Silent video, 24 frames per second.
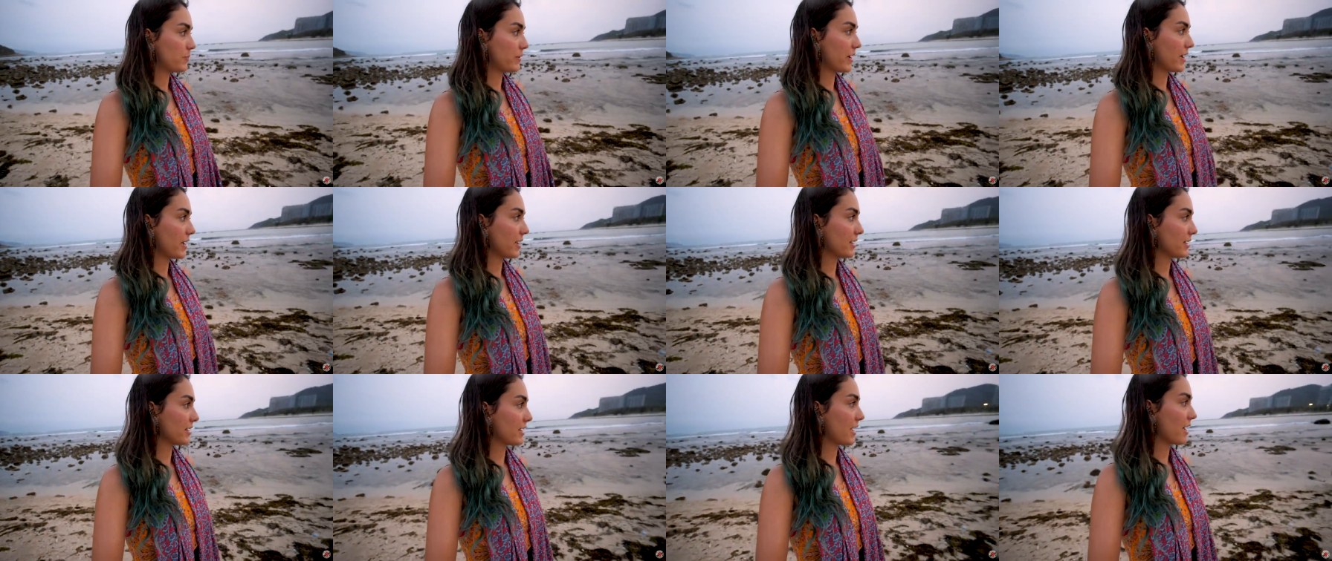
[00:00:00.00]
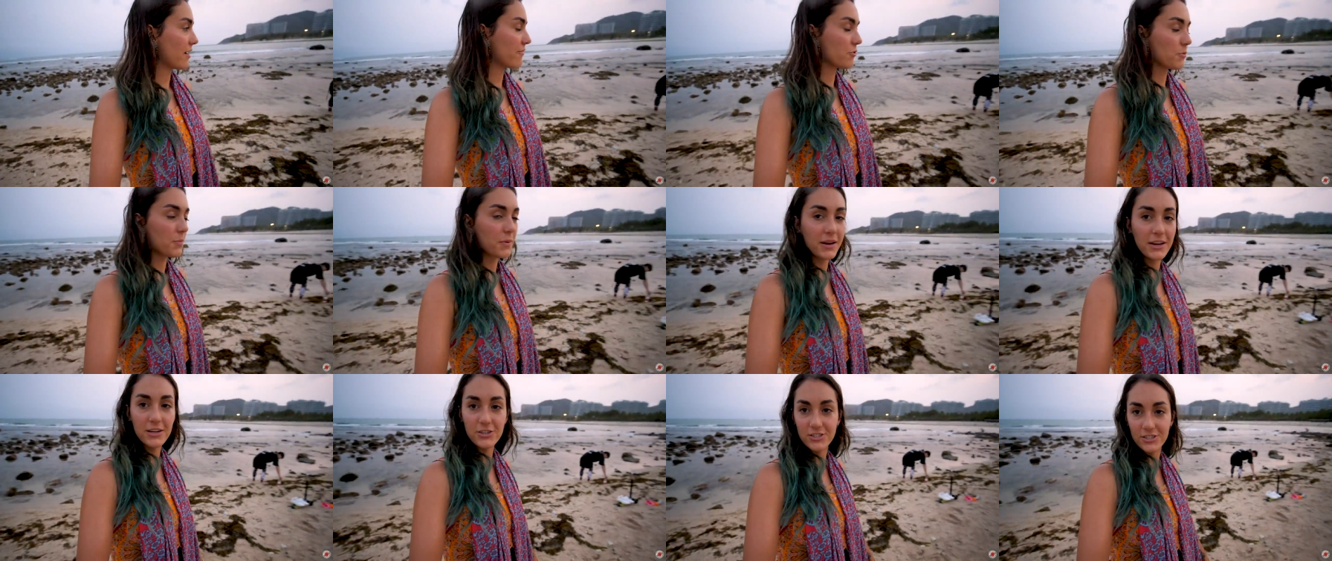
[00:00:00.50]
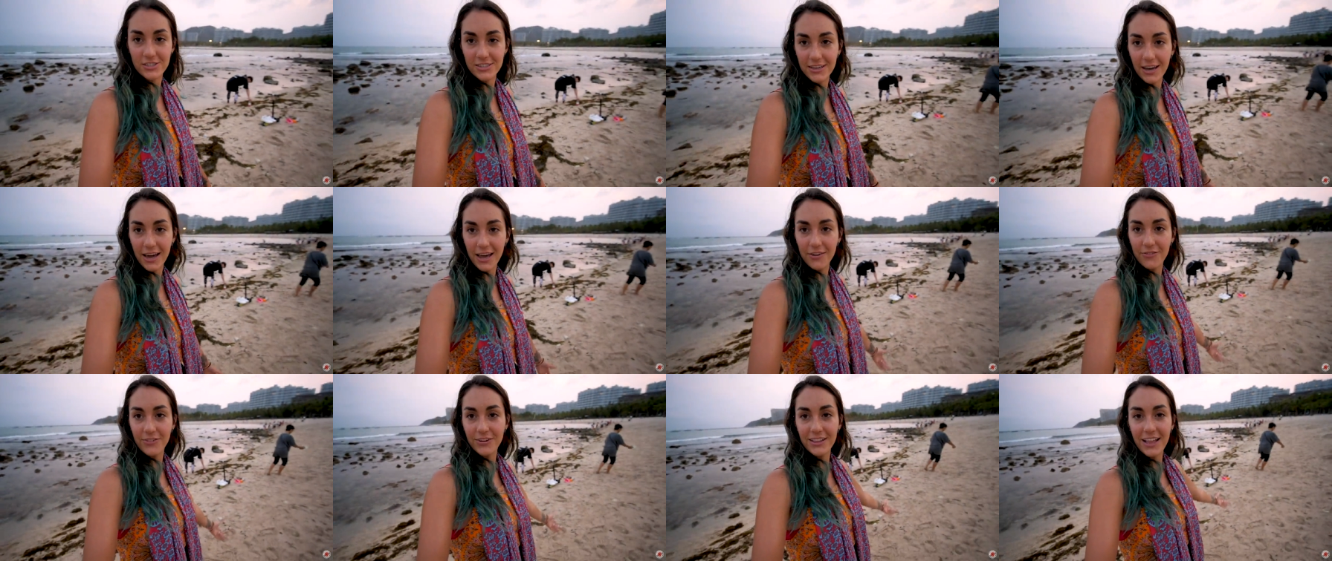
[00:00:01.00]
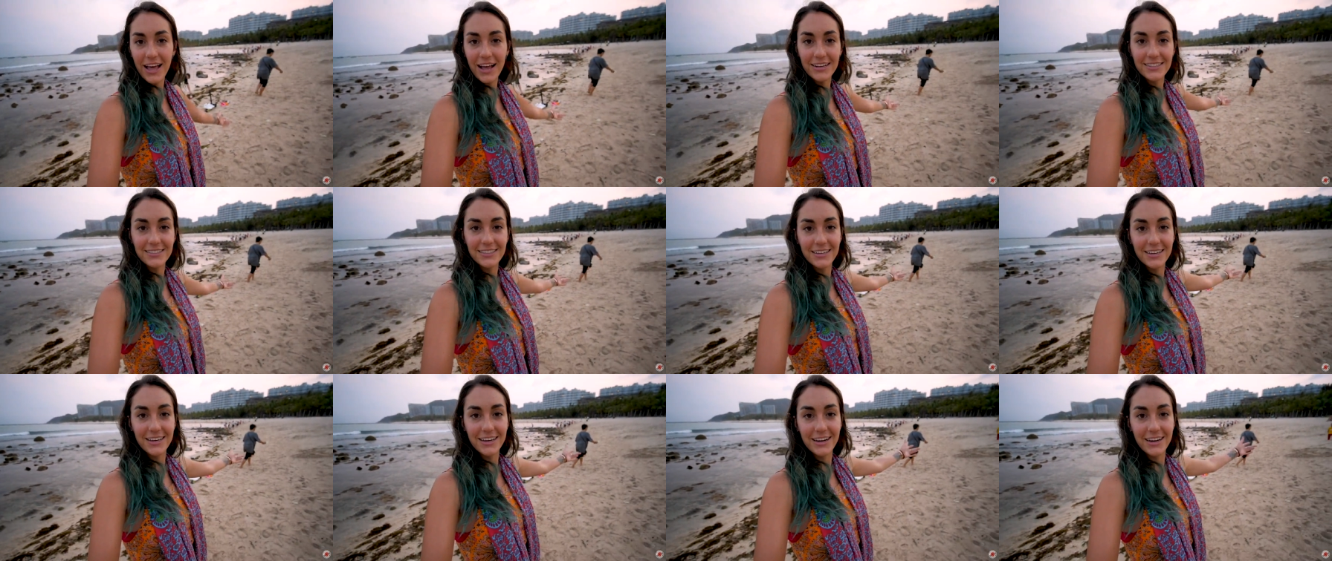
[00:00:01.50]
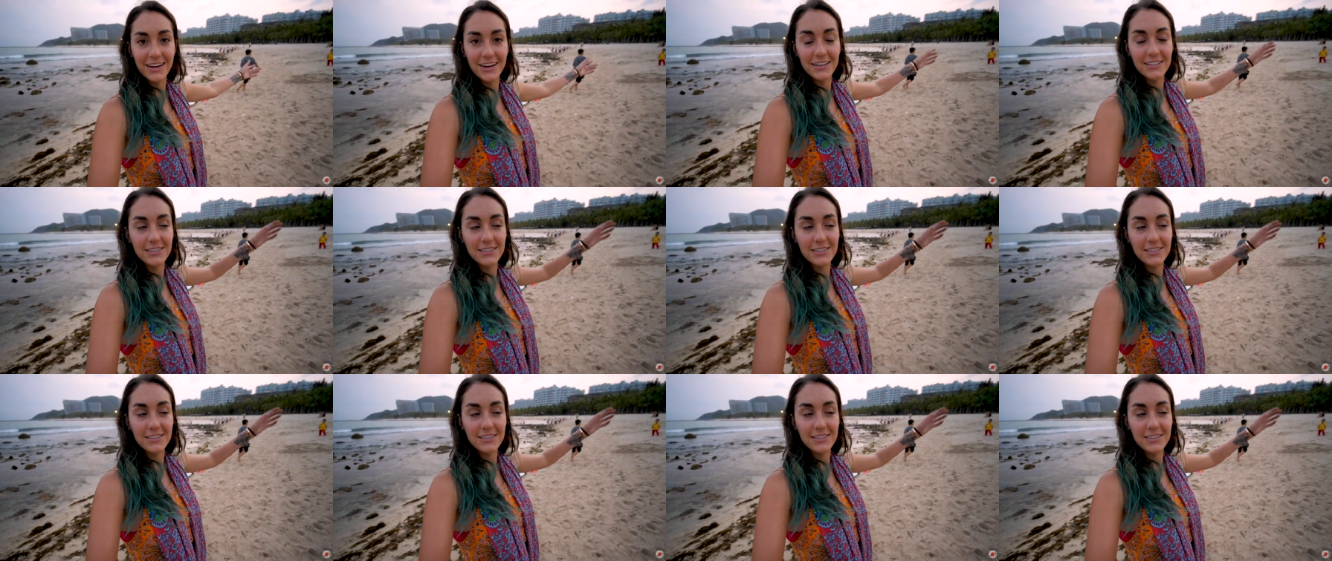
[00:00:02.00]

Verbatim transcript: but yeah, everybody's just kind of relaxing here.